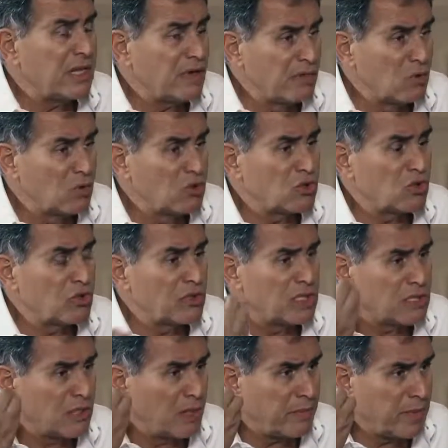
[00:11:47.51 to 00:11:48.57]
a revolution.
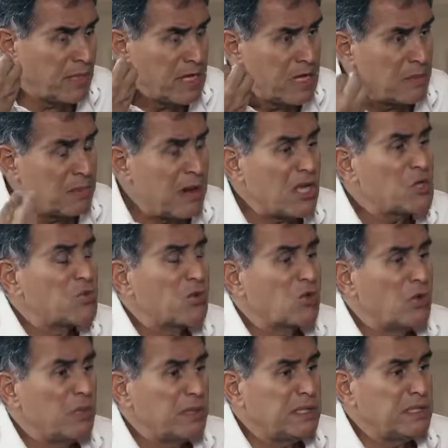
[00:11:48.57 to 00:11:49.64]
There's going to be much more
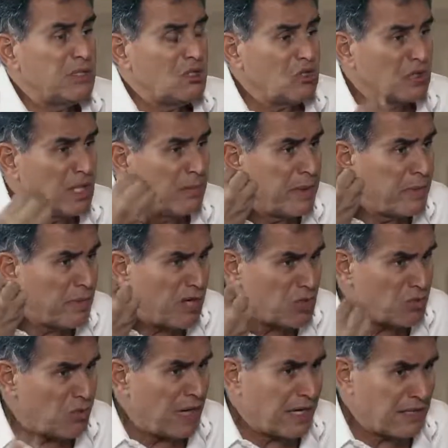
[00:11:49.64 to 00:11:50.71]
competition. There'll be much more